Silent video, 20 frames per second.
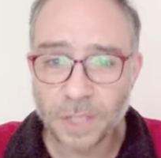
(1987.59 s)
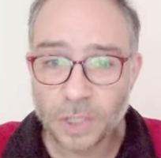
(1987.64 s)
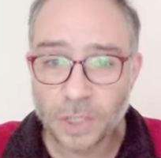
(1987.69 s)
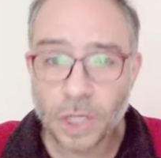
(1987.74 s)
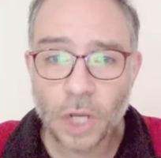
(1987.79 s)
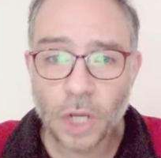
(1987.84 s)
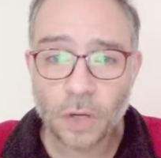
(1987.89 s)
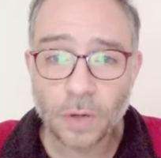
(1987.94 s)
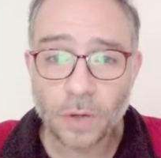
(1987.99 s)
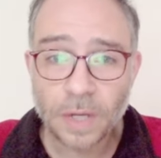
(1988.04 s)

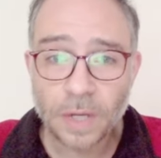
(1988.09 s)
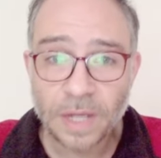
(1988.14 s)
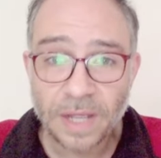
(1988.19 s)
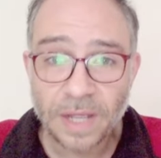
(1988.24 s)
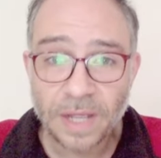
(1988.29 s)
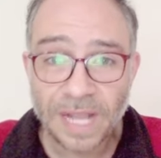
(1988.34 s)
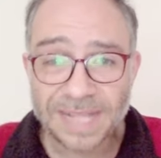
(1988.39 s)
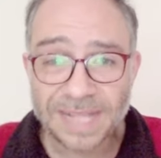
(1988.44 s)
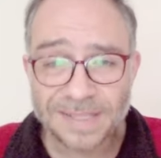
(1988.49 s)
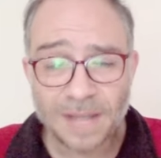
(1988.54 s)
No.
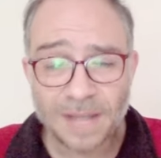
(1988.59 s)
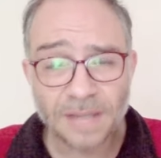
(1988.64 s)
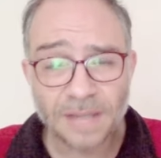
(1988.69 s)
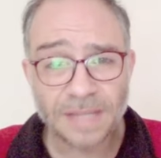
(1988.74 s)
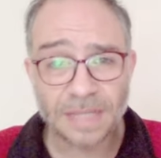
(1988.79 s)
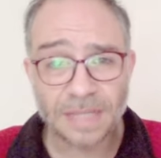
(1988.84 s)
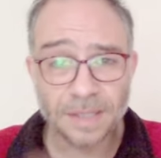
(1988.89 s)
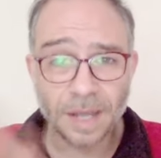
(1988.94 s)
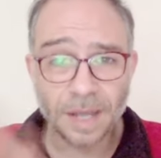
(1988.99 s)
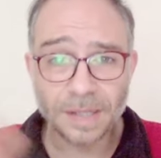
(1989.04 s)
It's not
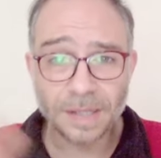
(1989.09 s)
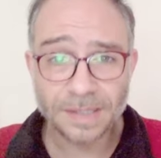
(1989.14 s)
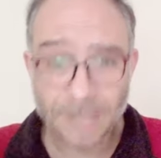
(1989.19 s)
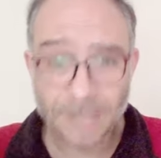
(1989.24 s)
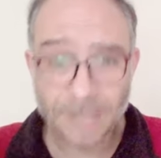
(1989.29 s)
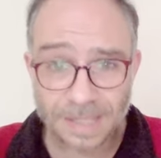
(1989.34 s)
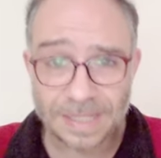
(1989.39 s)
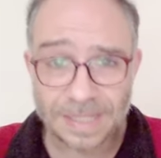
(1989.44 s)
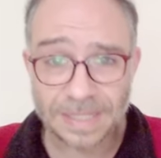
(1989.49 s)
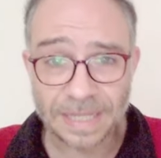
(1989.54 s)
that God
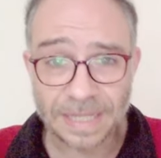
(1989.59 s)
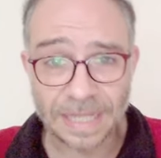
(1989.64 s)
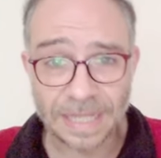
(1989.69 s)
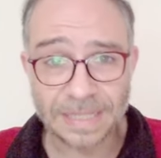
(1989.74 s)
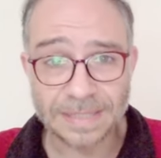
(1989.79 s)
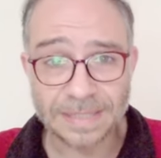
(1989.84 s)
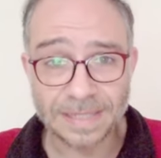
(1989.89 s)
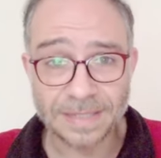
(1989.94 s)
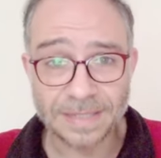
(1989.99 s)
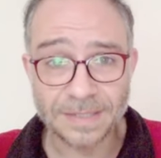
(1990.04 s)
doesn't
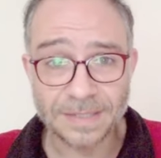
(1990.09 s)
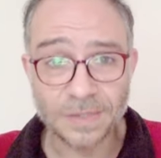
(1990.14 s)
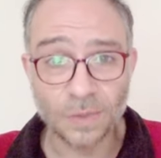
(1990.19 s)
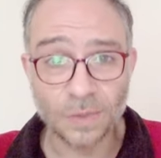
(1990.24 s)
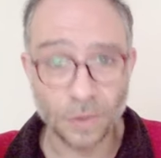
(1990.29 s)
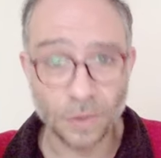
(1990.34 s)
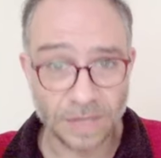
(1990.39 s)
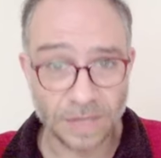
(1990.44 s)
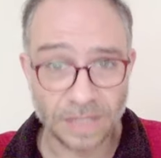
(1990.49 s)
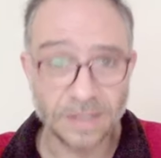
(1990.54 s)
exist
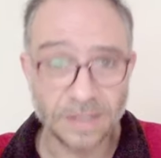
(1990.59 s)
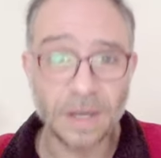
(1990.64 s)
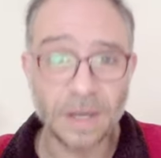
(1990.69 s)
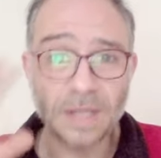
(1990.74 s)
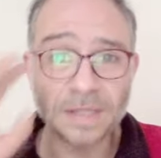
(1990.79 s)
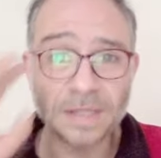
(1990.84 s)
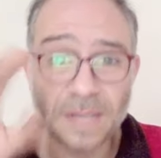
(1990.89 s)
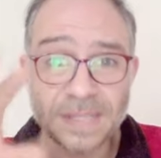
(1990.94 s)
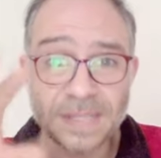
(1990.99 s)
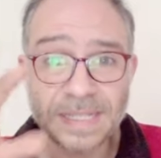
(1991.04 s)
or that
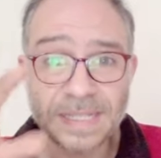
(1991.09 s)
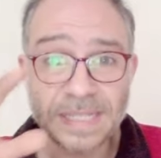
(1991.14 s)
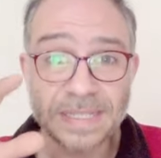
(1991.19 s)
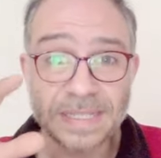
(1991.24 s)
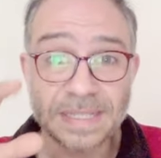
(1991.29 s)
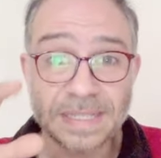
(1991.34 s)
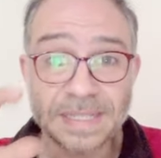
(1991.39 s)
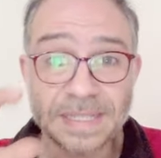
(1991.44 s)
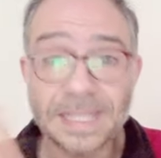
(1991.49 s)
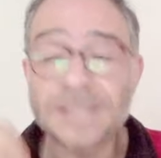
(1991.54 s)
God does
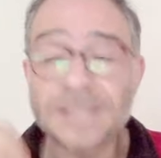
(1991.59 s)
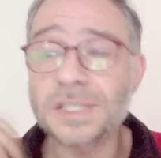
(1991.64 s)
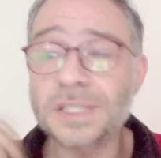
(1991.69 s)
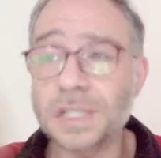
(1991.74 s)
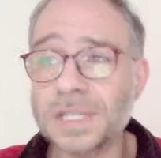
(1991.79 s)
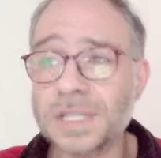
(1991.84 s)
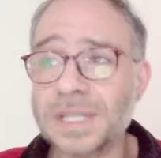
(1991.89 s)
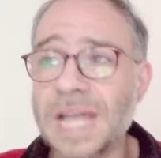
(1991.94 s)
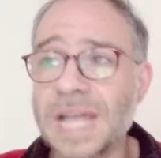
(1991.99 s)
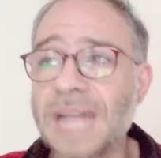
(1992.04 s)
exist. It's
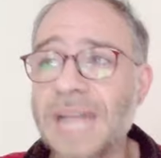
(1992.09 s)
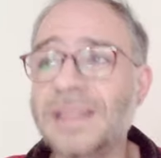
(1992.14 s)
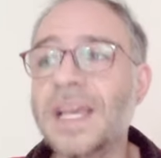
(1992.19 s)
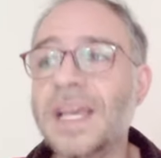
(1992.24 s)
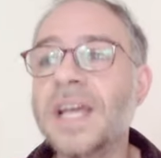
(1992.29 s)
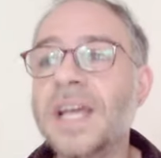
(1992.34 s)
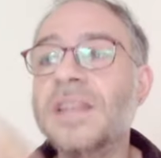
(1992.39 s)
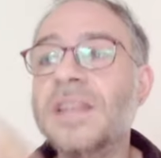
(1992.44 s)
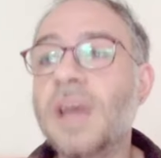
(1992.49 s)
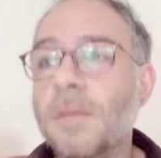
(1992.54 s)
just that
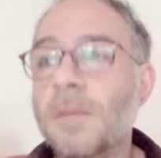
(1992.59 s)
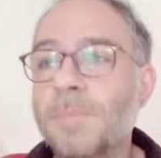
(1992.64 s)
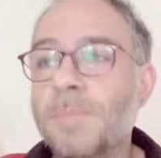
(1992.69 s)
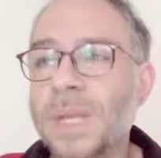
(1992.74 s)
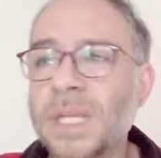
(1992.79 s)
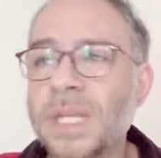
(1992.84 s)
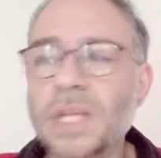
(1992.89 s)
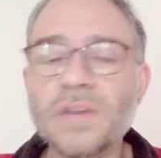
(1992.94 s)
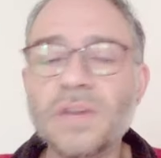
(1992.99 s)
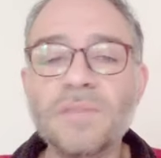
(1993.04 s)
the
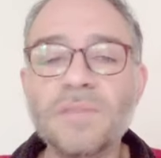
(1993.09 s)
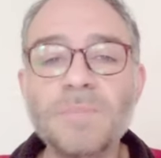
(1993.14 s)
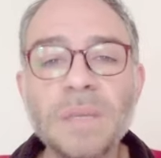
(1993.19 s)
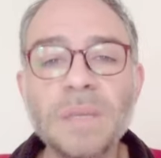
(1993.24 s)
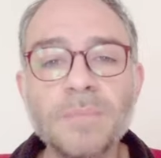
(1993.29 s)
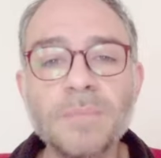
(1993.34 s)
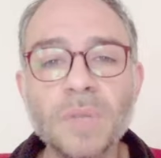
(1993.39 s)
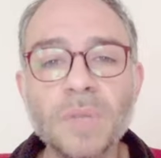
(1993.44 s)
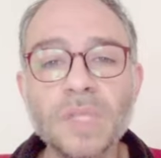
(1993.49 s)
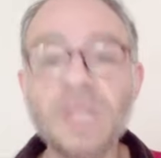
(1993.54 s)
opinion of
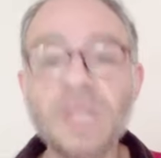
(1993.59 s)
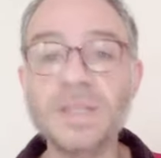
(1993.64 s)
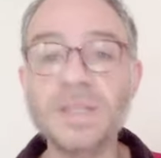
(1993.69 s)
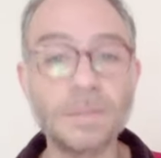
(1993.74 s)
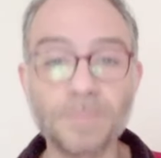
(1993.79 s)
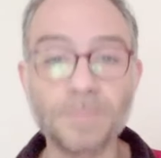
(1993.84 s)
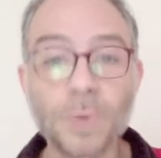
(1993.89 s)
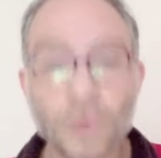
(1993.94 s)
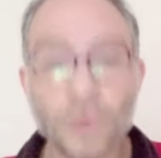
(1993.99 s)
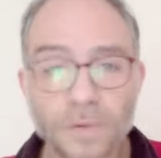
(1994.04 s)
people
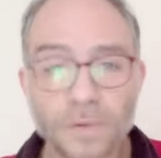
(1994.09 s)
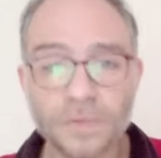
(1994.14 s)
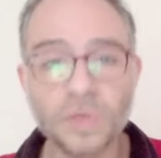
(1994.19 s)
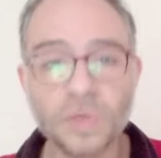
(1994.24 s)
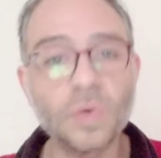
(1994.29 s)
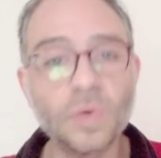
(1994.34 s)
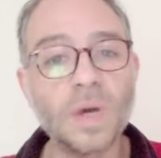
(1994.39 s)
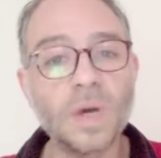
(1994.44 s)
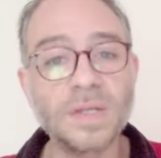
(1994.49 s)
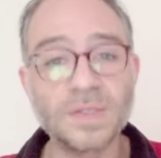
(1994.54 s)
doesn't prove
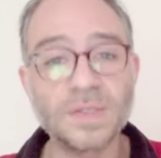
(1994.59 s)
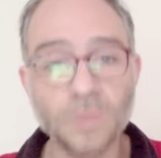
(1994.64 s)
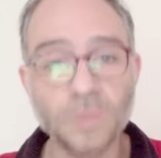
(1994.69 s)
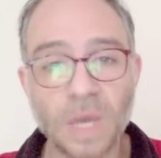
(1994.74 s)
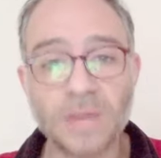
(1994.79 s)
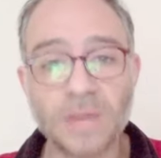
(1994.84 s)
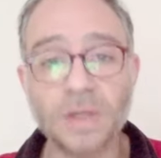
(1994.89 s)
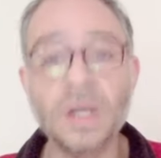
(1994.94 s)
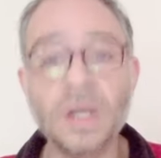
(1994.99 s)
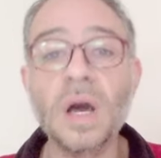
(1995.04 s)
to us
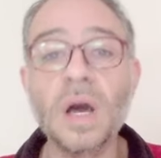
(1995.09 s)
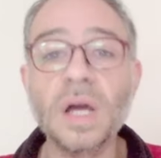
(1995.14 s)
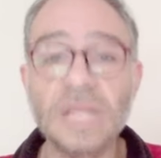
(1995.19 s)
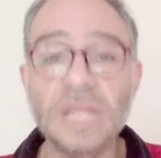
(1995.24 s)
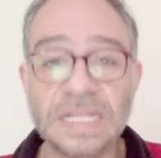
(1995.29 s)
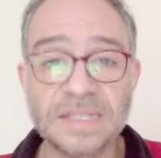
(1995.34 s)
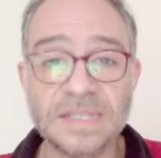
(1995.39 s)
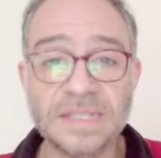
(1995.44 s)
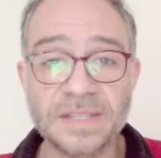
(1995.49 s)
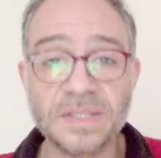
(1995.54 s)
whether God
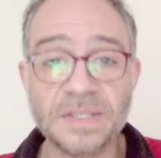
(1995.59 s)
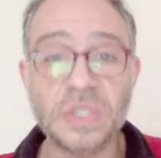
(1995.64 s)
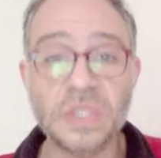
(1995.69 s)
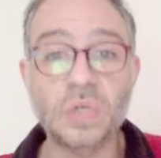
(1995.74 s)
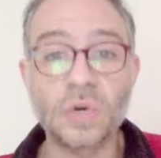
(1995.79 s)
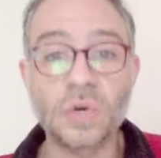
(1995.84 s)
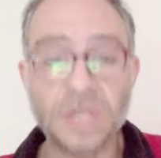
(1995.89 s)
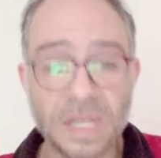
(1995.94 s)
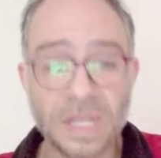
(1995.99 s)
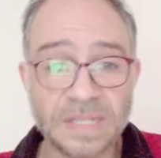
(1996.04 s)
exists
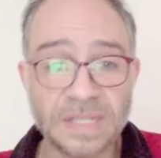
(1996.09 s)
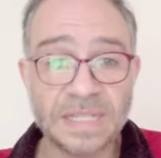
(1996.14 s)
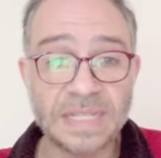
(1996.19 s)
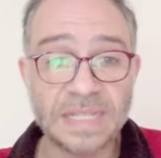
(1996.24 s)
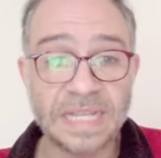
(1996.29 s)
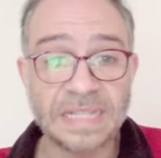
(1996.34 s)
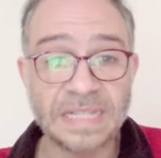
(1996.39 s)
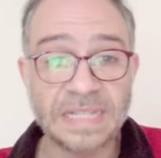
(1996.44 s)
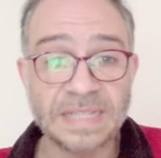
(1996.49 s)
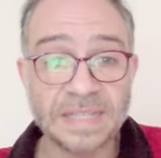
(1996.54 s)
or
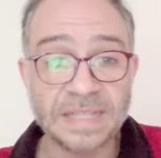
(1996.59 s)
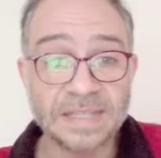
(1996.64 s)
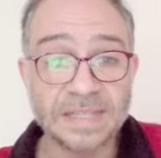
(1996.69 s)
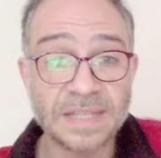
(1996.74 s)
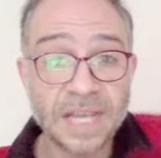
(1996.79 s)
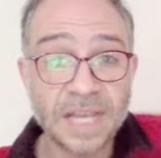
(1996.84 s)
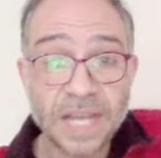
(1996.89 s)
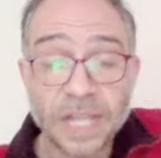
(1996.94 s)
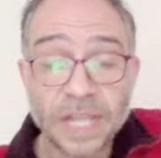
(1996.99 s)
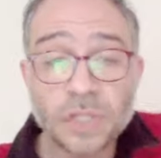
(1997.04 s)
doesn't
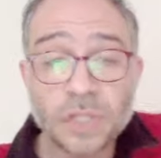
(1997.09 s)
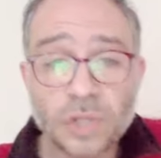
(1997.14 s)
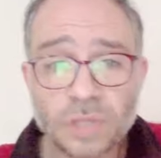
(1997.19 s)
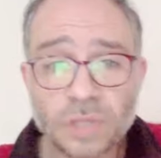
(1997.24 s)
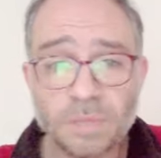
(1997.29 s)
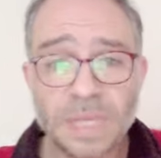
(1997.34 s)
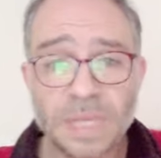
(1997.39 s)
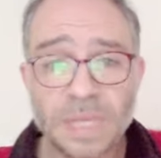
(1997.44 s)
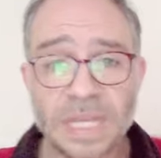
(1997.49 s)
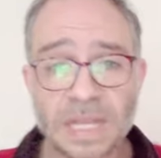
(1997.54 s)
exist. It
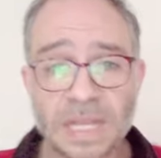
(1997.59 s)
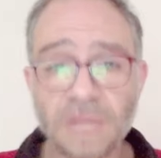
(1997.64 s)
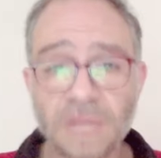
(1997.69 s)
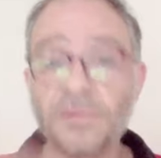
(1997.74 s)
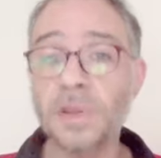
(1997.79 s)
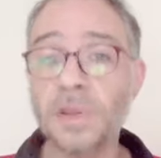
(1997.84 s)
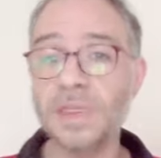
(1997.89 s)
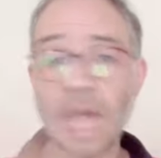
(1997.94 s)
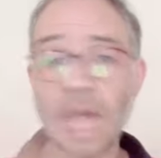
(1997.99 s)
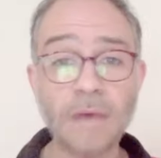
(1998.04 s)
could be that
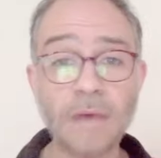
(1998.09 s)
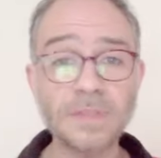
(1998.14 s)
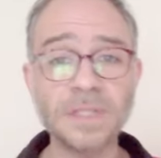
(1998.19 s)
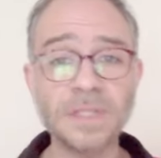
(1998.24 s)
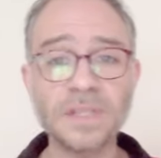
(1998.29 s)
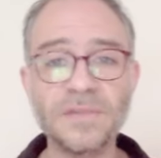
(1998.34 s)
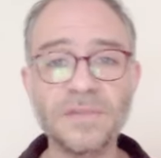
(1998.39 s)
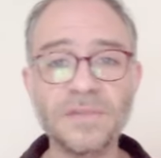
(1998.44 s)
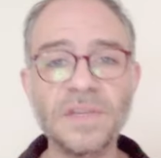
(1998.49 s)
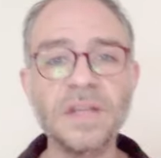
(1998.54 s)
for
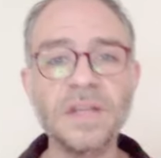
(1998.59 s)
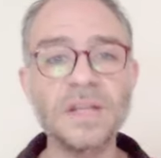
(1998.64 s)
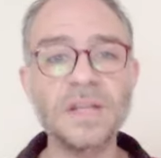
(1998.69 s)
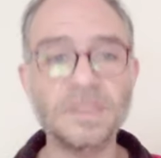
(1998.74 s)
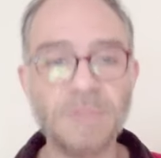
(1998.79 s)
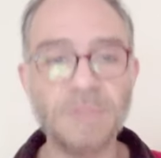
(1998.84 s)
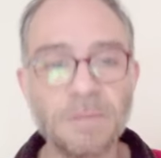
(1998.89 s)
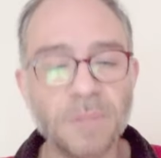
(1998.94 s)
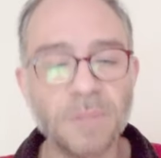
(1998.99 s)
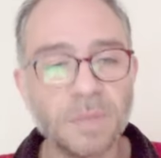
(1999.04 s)
thousands of years,
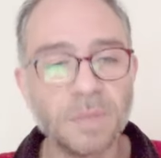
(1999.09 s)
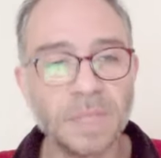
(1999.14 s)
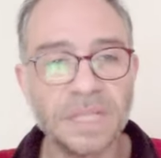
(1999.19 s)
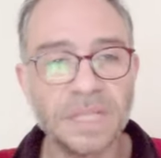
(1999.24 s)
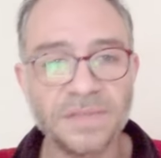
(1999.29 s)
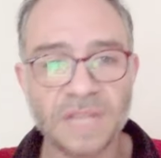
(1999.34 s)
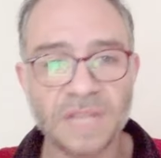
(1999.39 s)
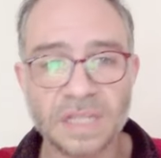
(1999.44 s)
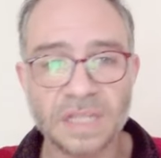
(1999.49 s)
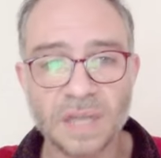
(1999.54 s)
people
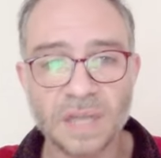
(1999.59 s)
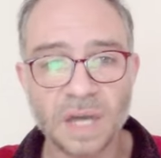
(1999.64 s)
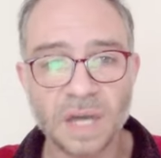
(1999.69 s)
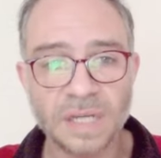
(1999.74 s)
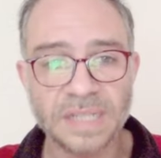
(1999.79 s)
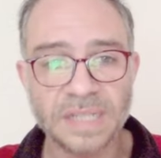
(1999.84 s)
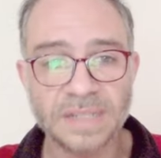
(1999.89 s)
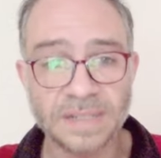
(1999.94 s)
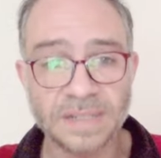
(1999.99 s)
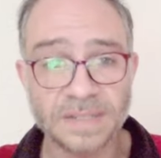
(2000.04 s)
believed that God
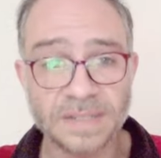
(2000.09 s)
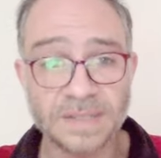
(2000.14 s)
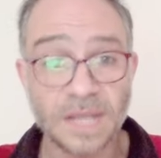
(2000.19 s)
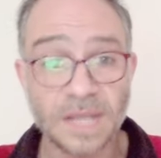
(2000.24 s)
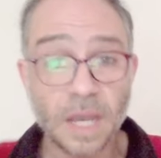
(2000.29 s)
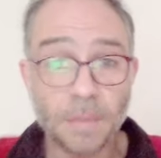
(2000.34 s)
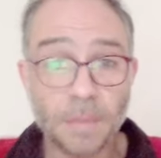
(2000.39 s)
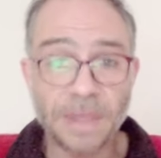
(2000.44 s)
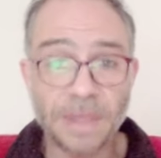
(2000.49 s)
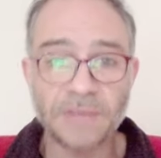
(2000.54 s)
exists,
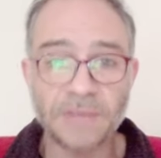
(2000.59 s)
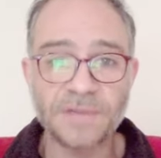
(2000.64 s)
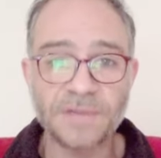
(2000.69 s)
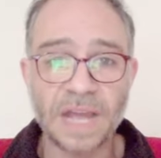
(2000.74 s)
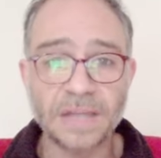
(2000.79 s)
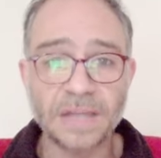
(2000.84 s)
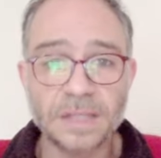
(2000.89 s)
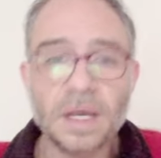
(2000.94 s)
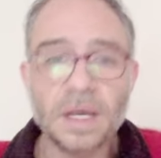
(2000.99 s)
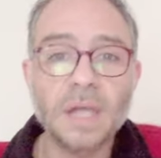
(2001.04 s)
but in
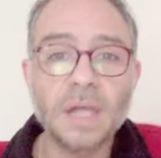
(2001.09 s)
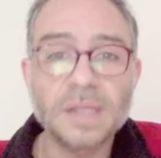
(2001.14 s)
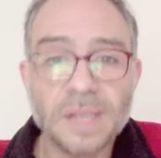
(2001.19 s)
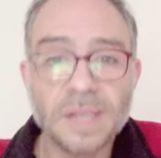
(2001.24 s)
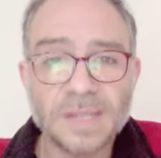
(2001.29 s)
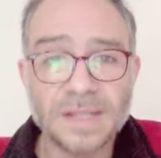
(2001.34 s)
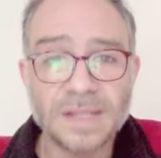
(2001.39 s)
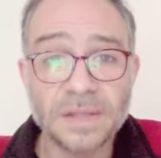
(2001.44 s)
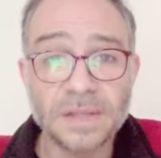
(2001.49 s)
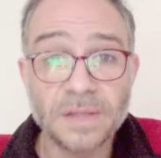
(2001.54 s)
fact, God
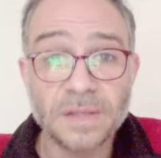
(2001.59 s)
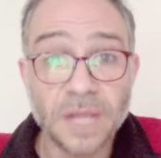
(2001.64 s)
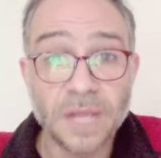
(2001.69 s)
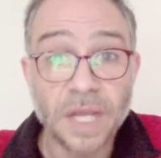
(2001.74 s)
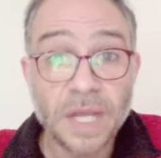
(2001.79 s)
doesn't.